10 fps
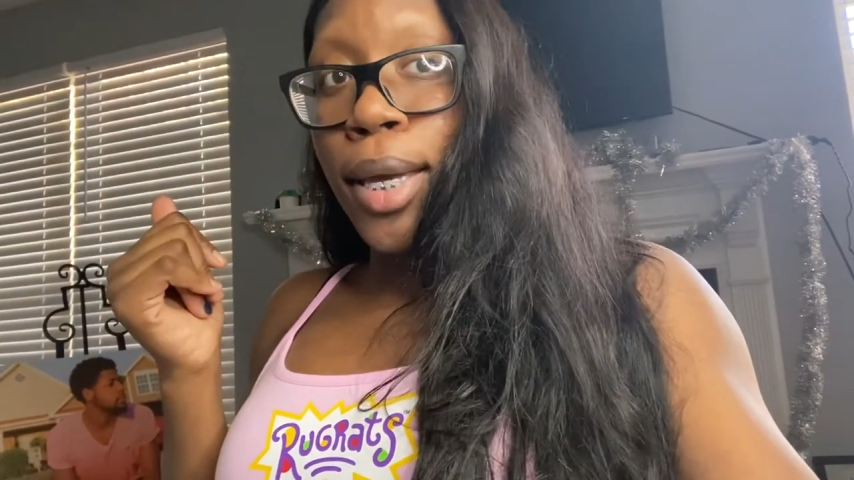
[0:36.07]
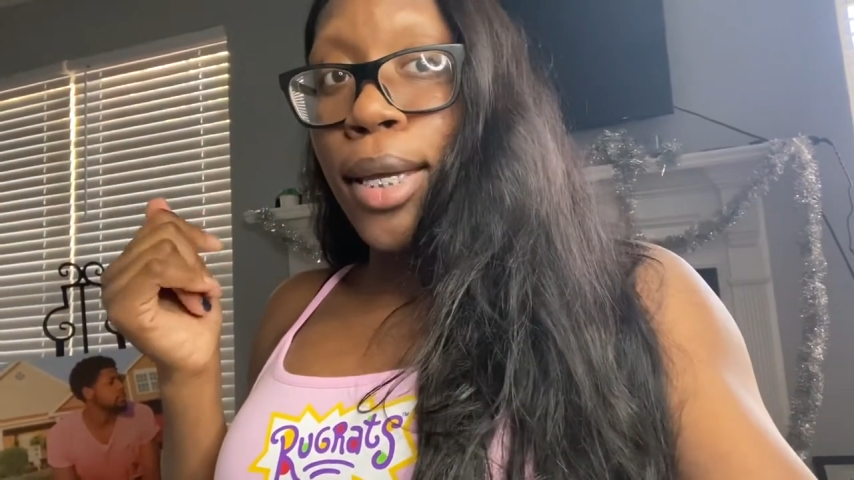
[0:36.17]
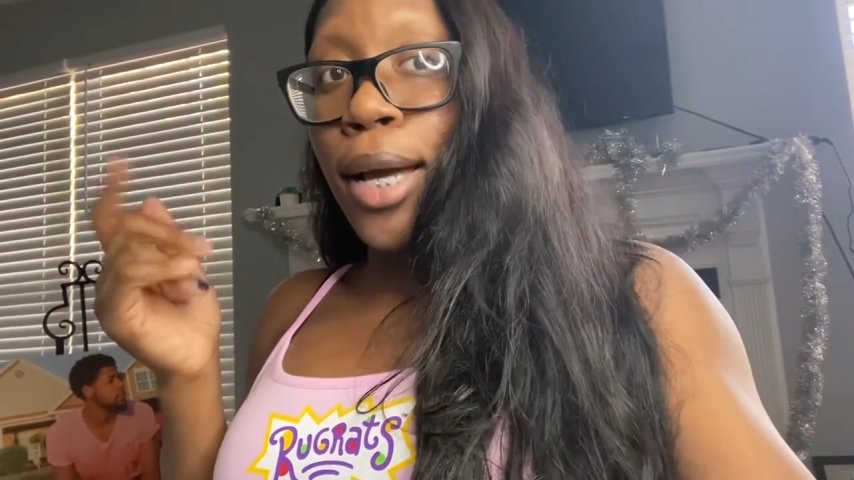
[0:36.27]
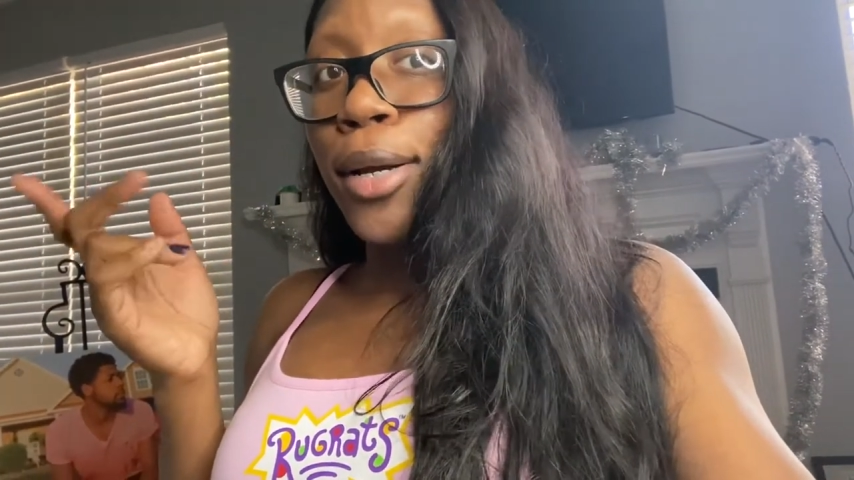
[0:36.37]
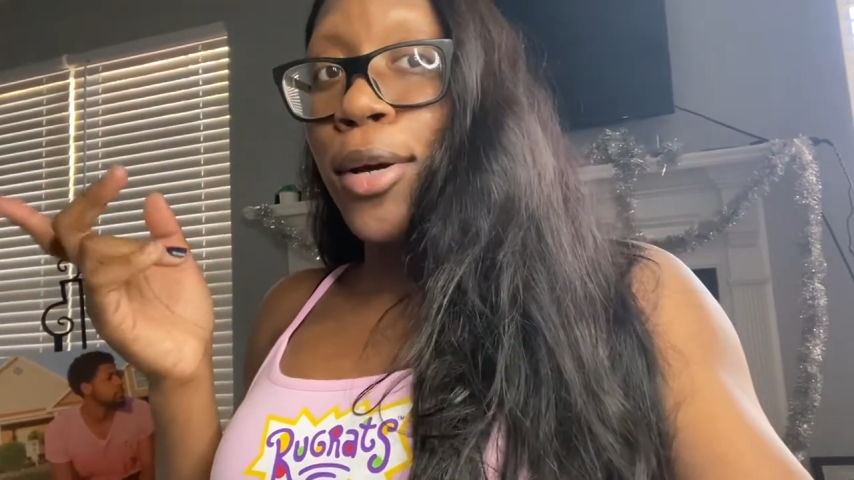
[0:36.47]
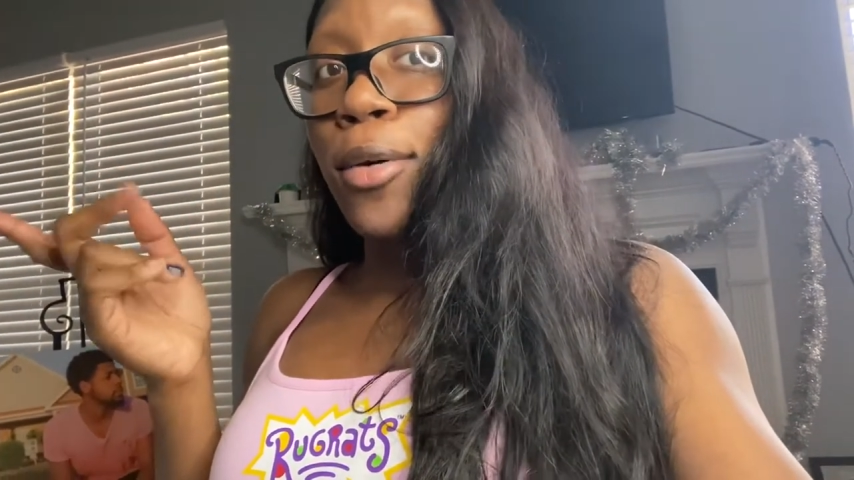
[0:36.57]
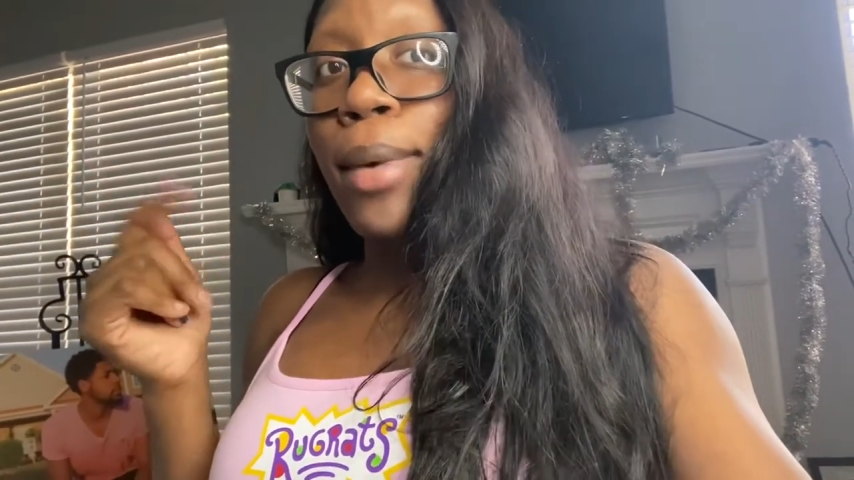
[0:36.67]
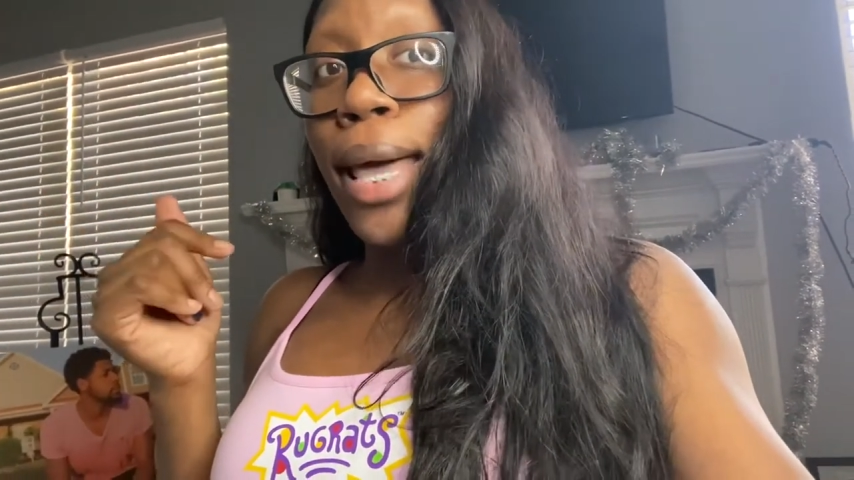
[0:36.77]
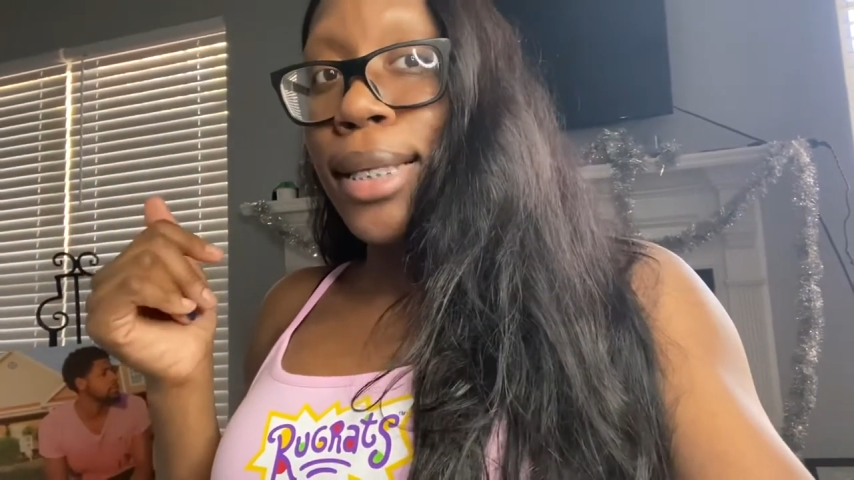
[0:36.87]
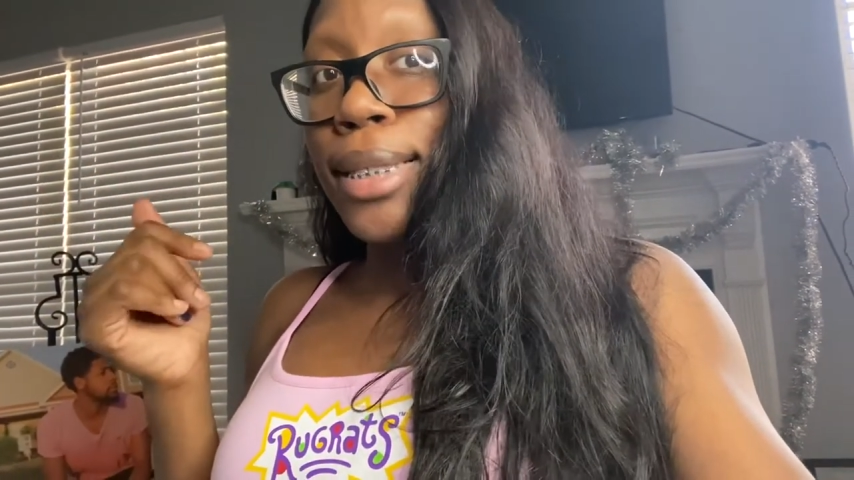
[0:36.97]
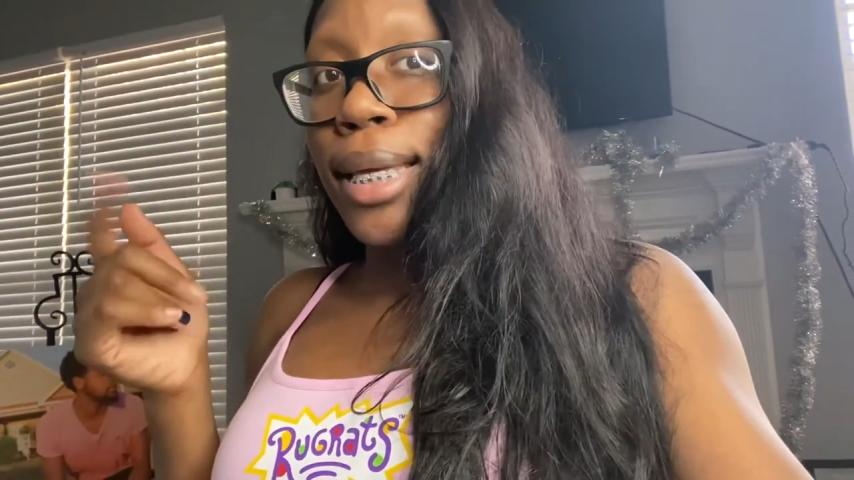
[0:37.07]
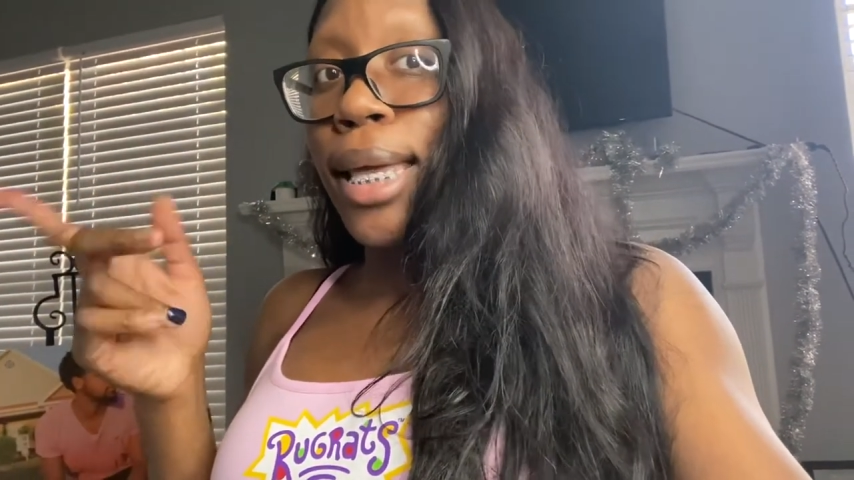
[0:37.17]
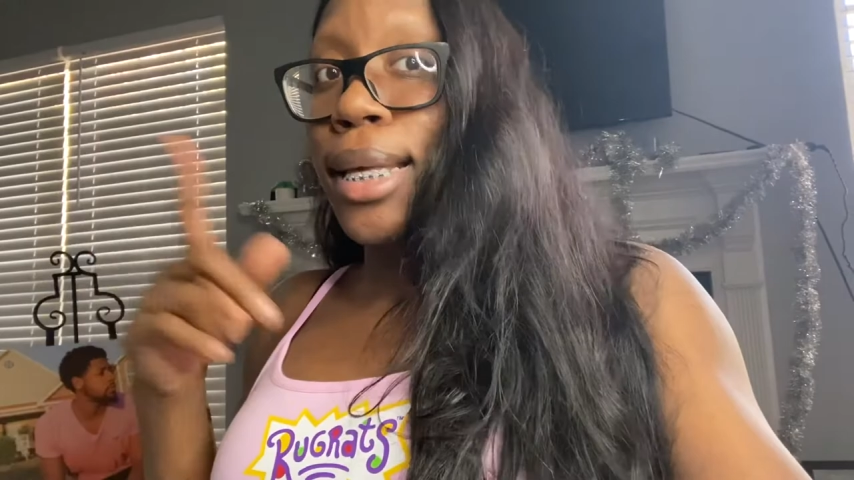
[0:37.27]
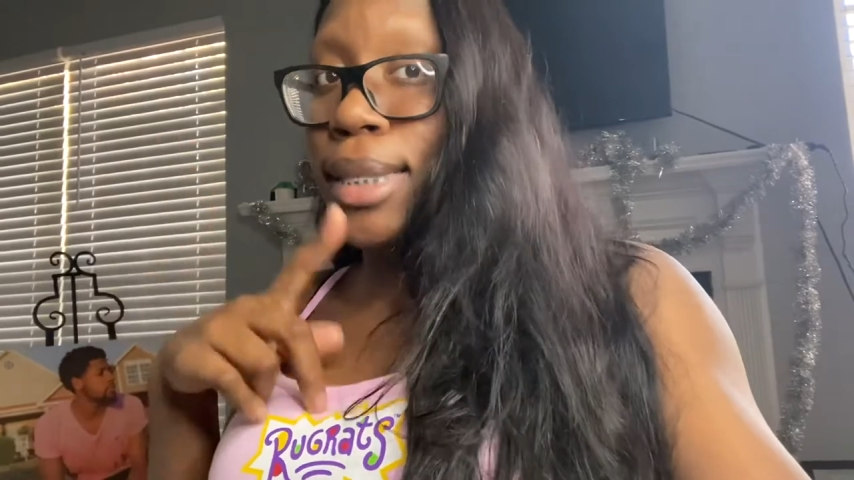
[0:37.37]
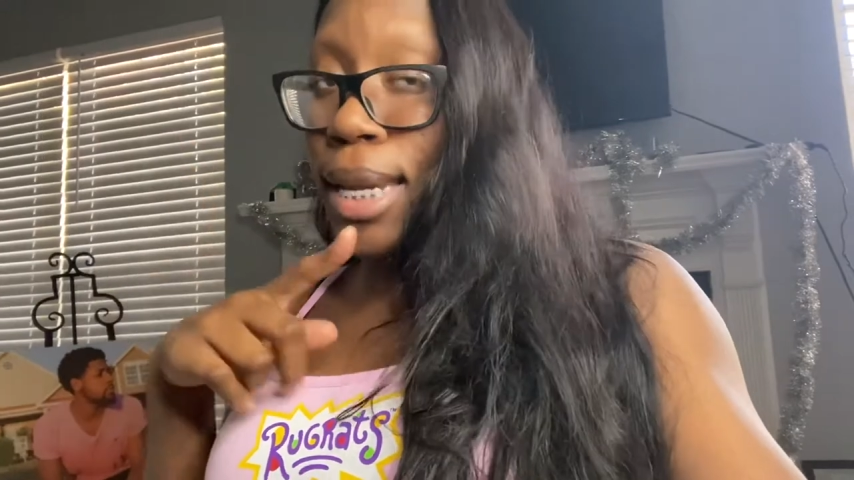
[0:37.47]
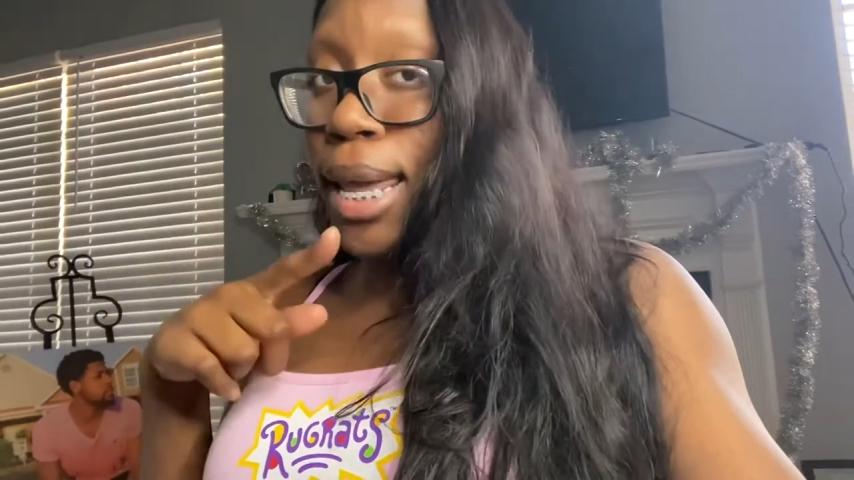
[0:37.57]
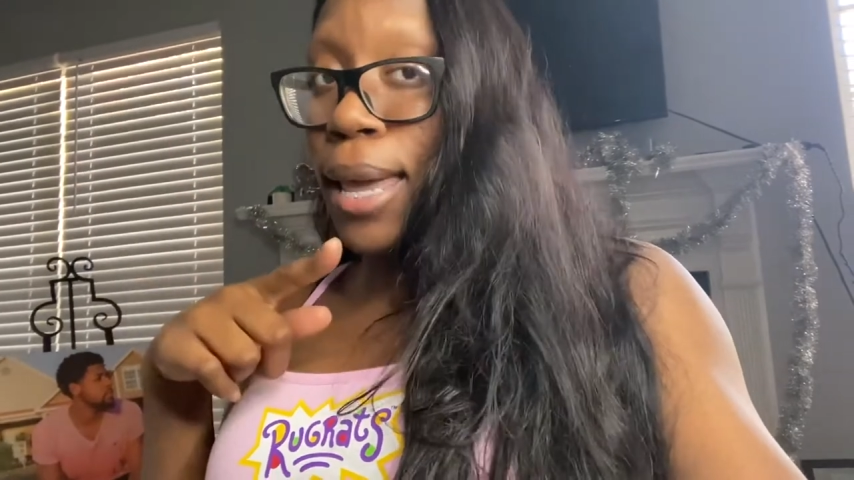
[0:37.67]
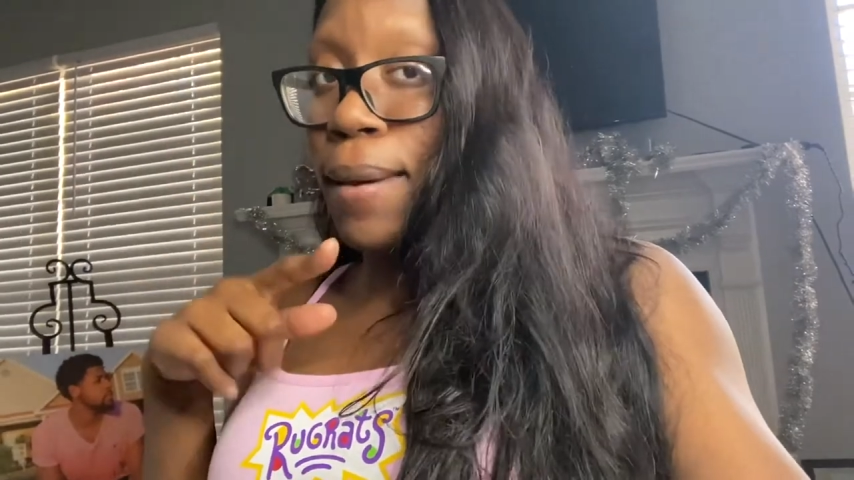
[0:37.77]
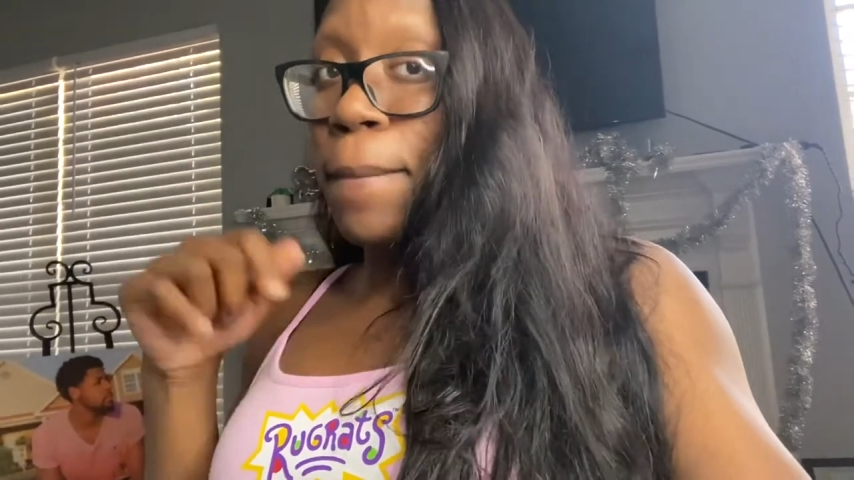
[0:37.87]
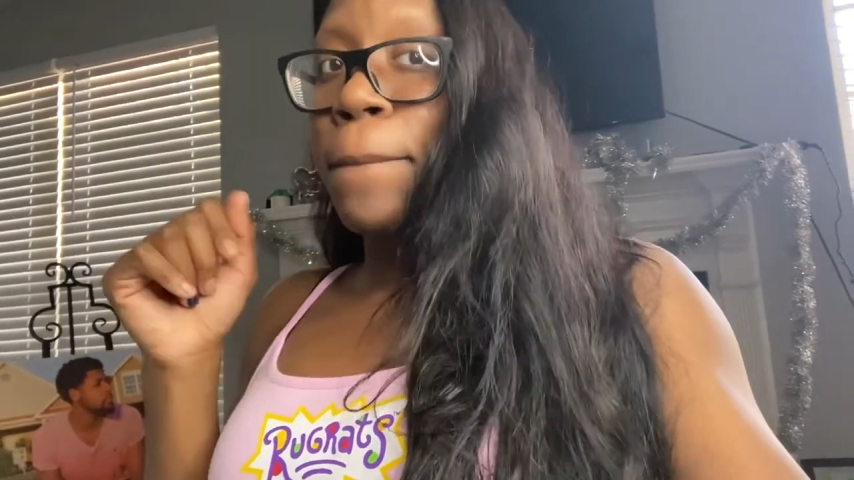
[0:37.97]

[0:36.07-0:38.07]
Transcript: Y'all gonna go back to yesterday,